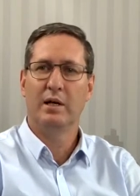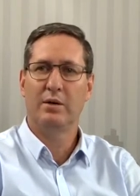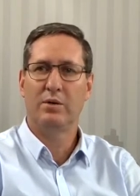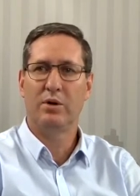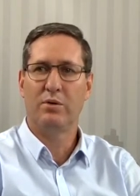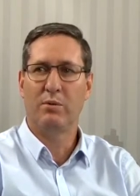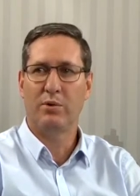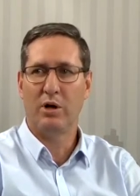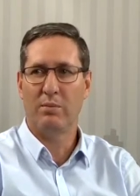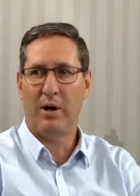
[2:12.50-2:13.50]
through the
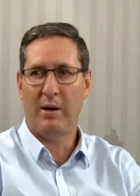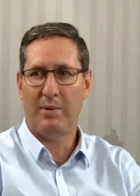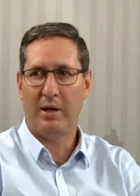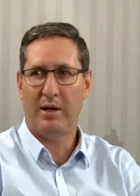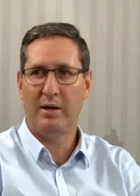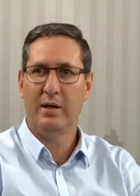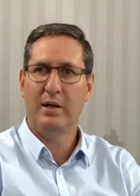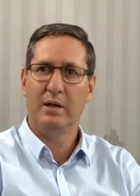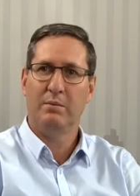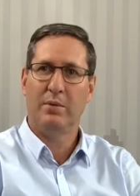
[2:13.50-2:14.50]
Rompco pipeline.
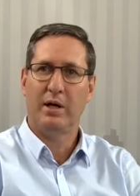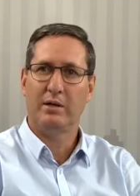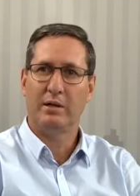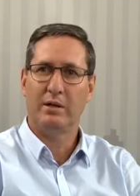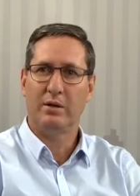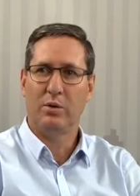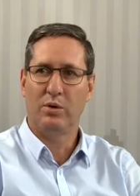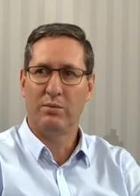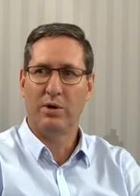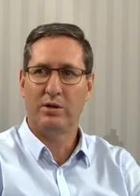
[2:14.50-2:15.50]
But in the
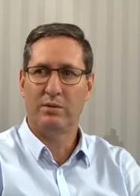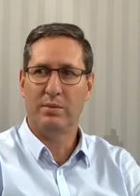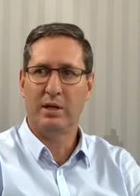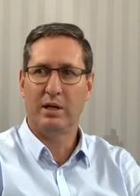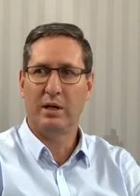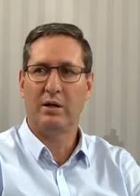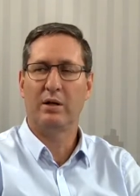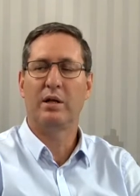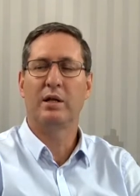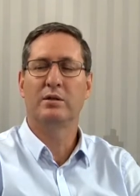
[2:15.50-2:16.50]
northern Mozambique
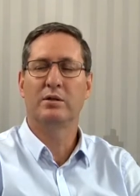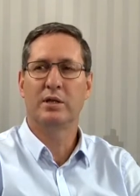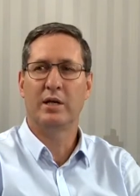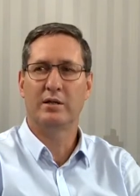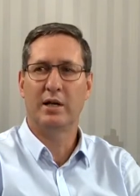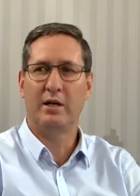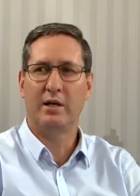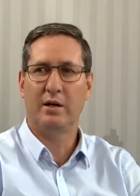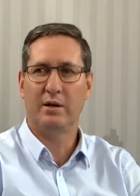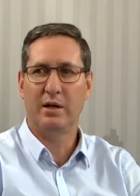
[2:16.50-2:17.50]
and into
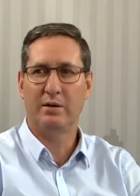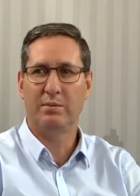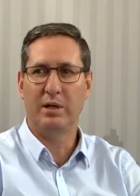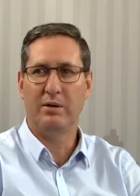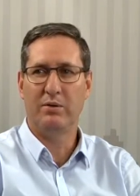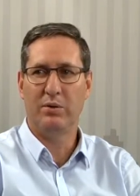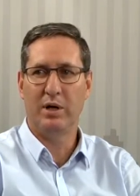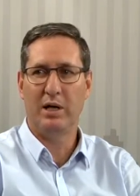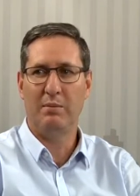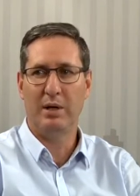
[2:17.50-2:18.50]
Tanzania, there's been
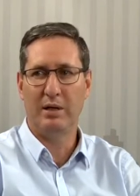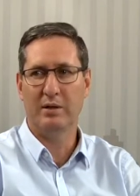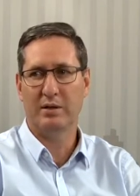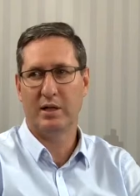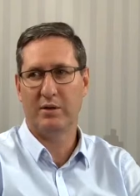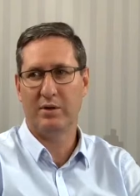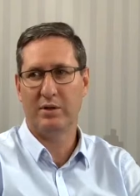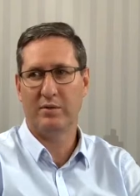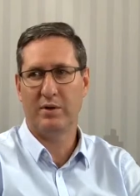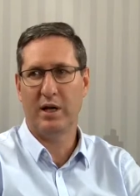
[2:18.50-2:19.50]
really big
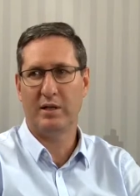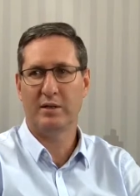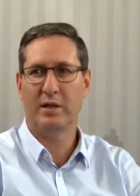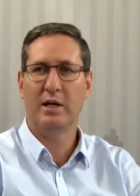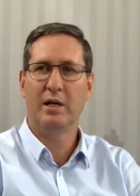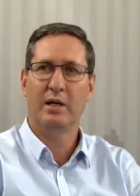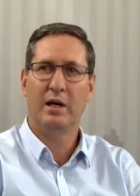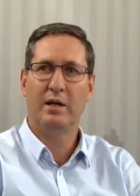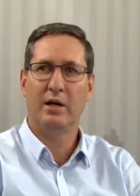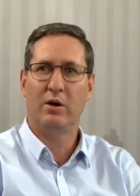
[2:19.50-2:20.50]
discoveries of gas.
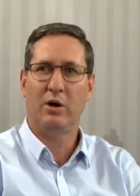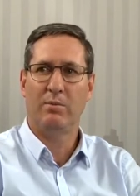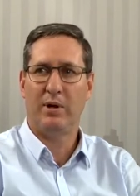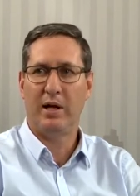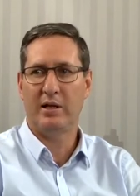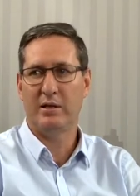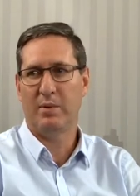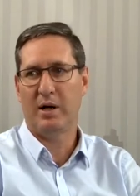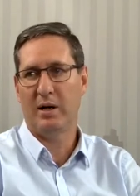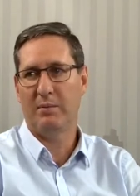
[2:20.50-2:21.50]
And there are plans
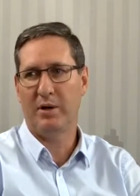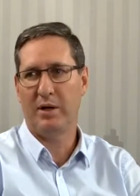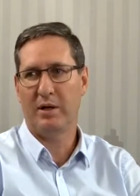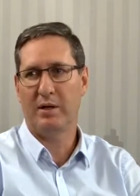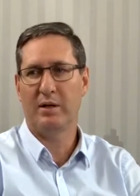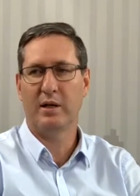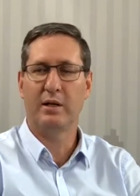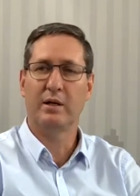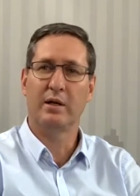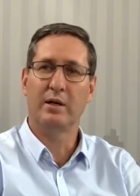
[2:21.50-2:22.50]
by American
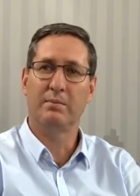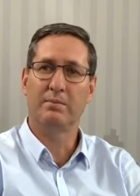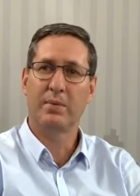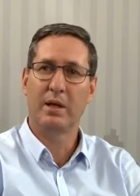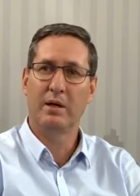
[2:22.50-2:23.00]
and um,